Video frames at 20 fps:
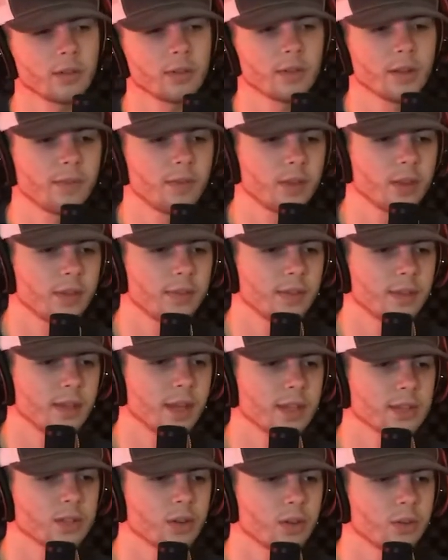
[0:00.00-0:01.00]
if you
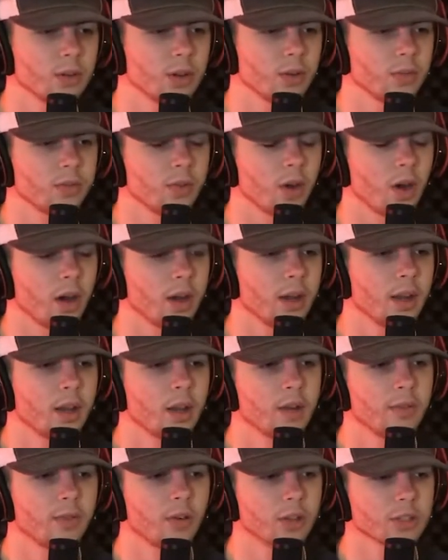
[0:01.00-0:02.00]
guys don't know
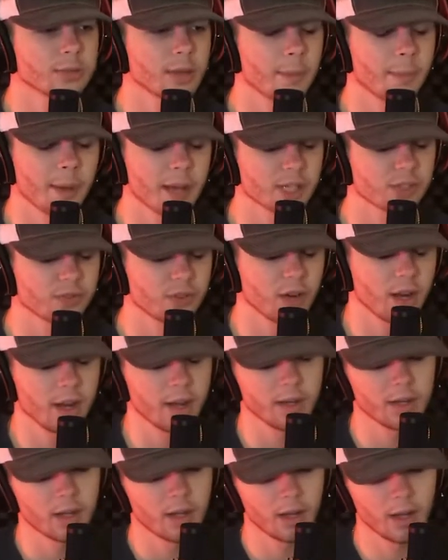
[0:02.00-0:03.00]
Vaughn's my best
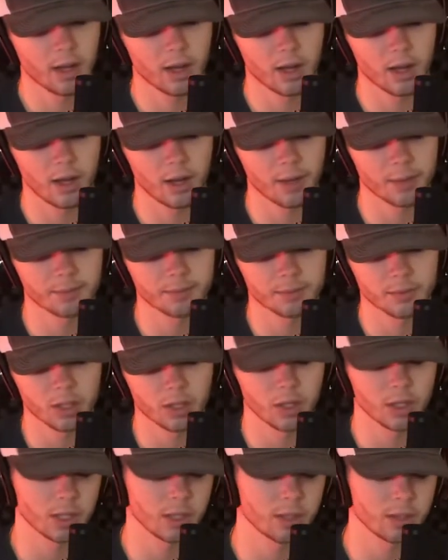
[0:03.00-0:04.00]
friend. Vaughn's
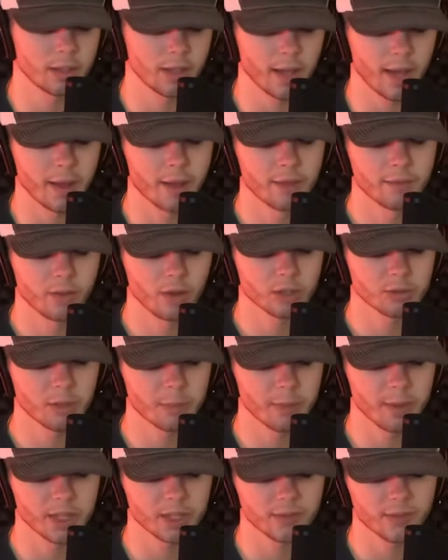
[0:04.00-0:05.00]
my
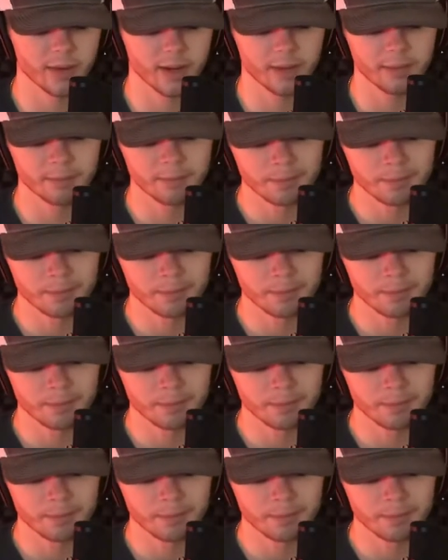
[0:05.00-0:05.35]
best friend.